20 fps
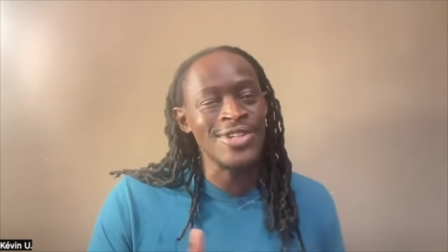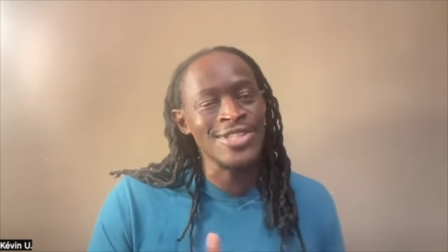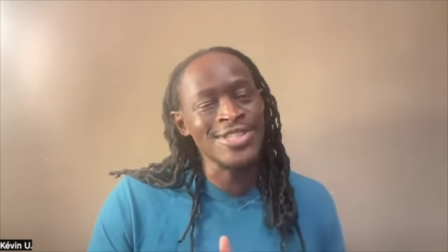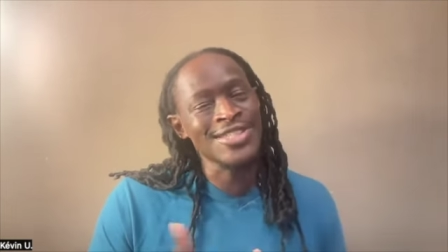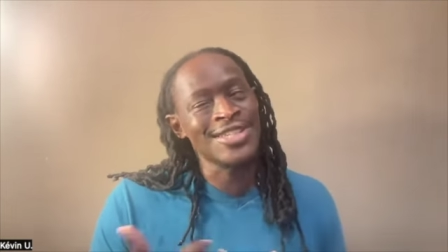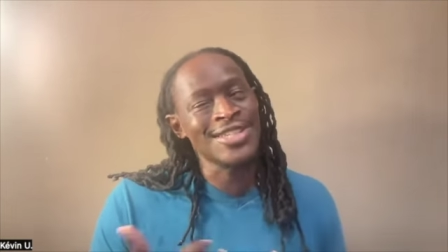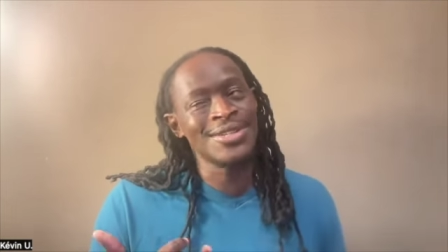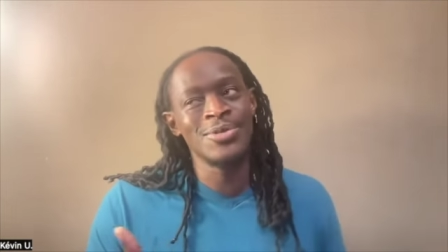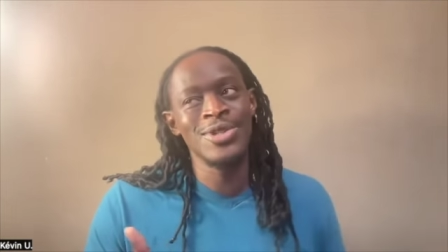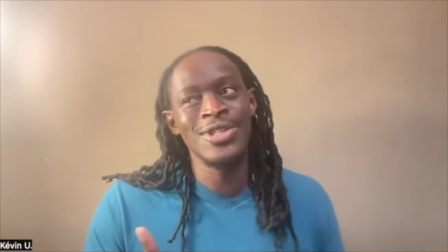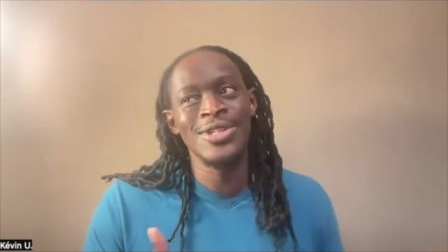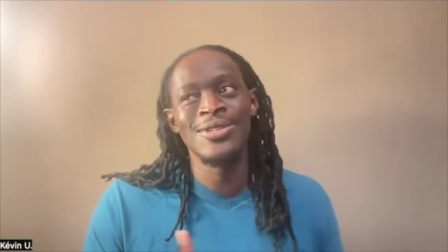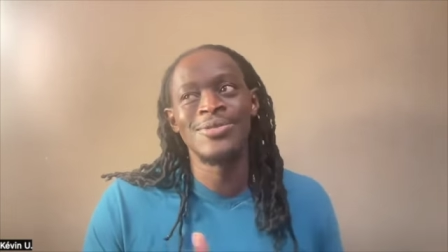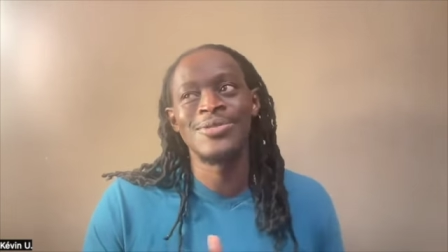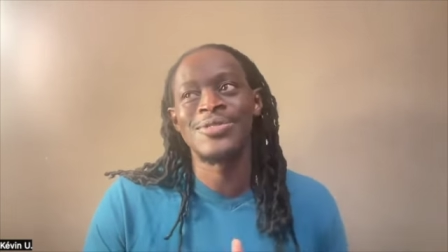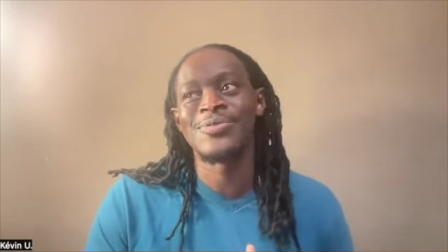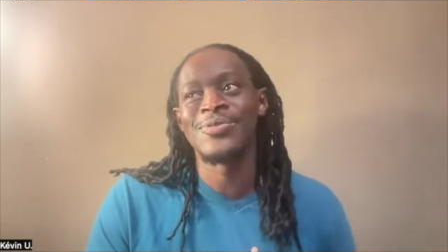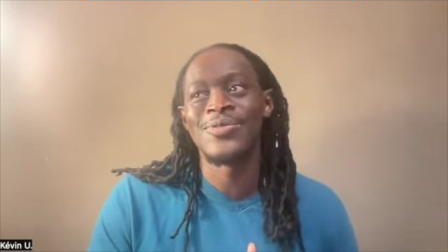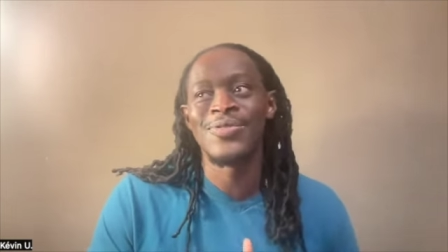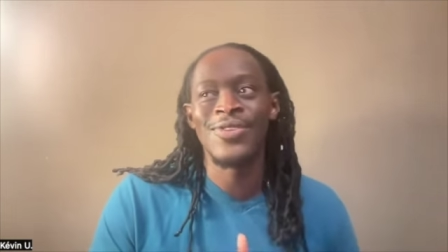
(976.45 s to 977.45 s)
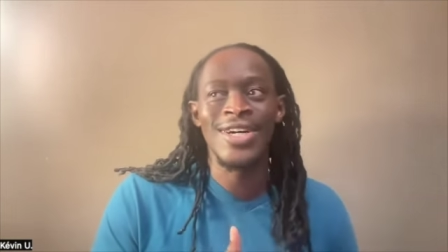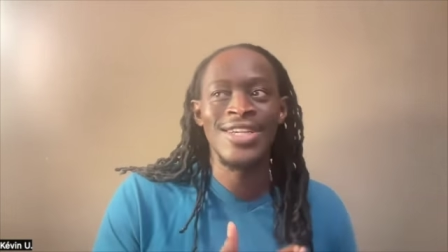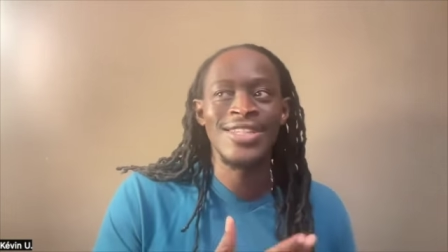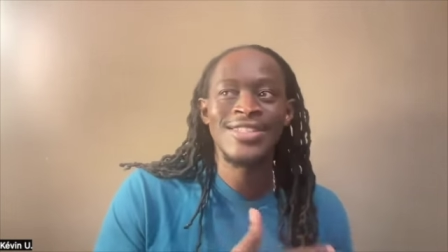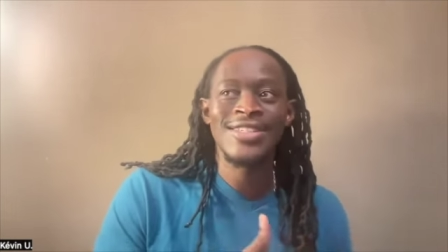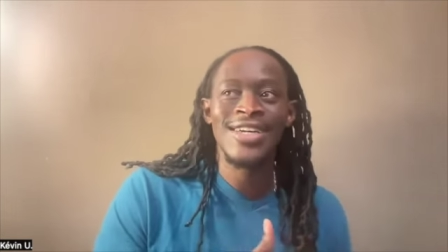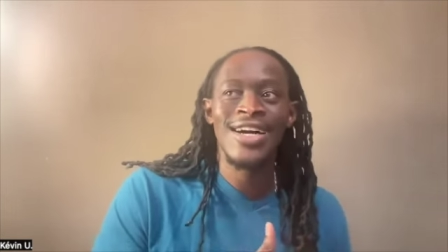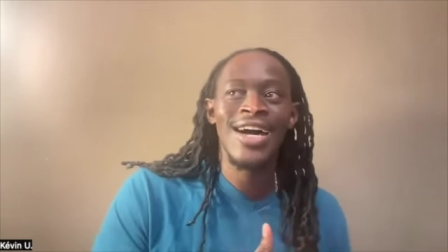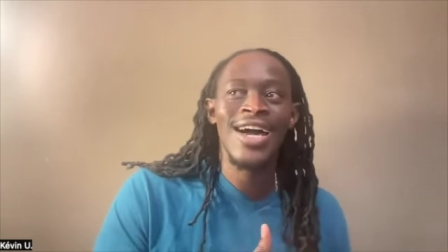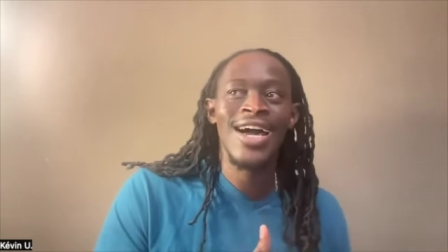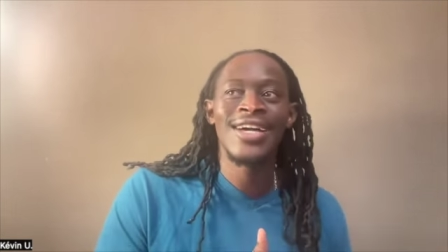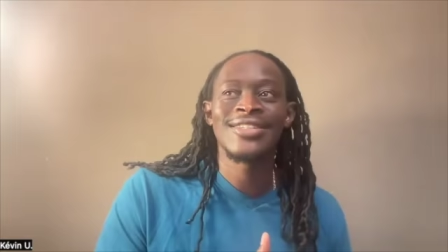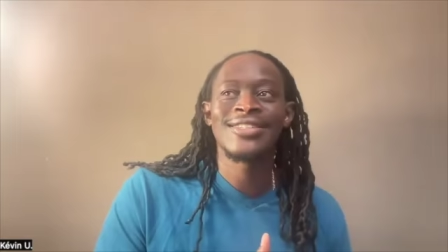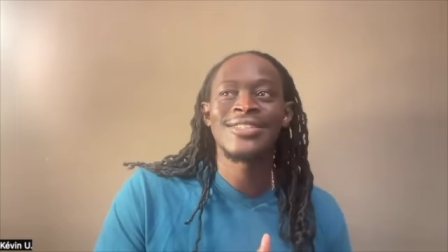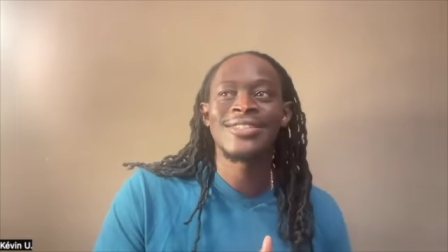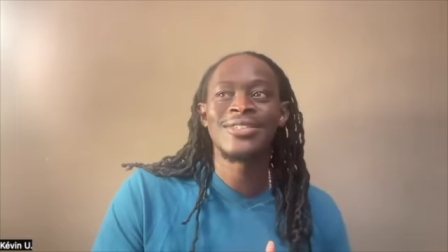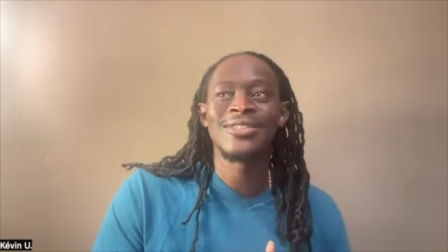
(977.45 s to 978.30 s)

Like, Let me give some advice. So I asked him.